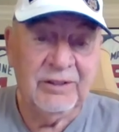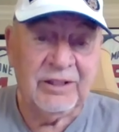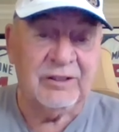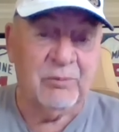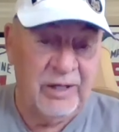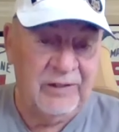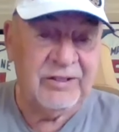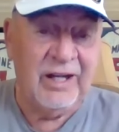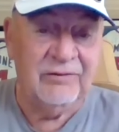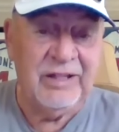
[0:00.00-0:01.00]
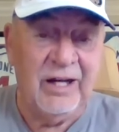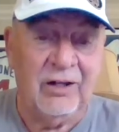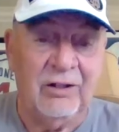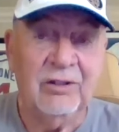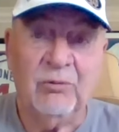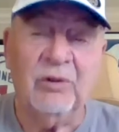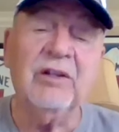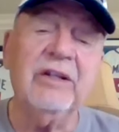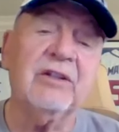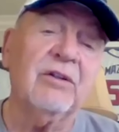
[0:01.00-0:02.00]
that the Braves have now, what
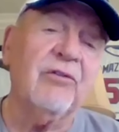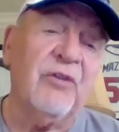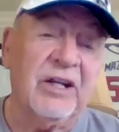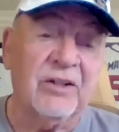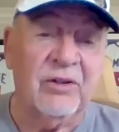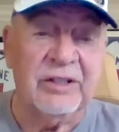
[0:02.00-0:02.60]
do you think they're thinking